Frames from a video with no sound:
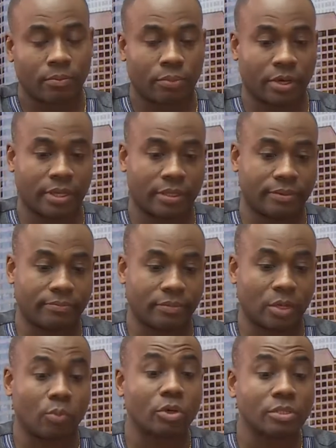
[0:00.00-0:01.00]
But
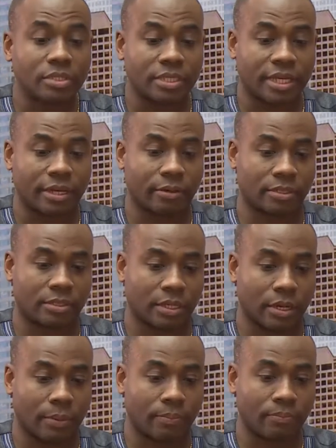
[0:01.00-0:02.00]
emergency care is
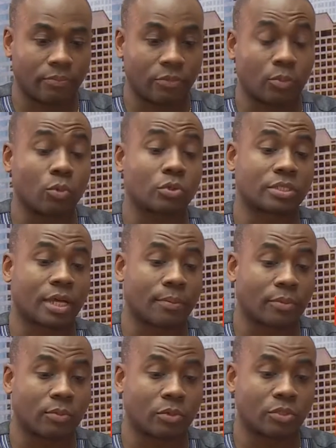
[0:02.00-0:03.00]
um, the most the
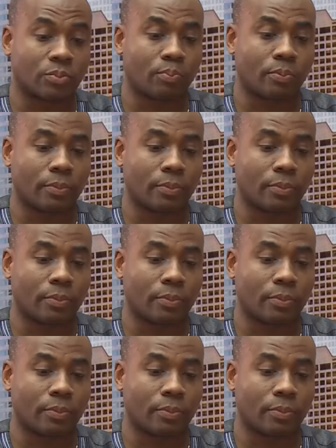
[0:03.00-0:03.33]
most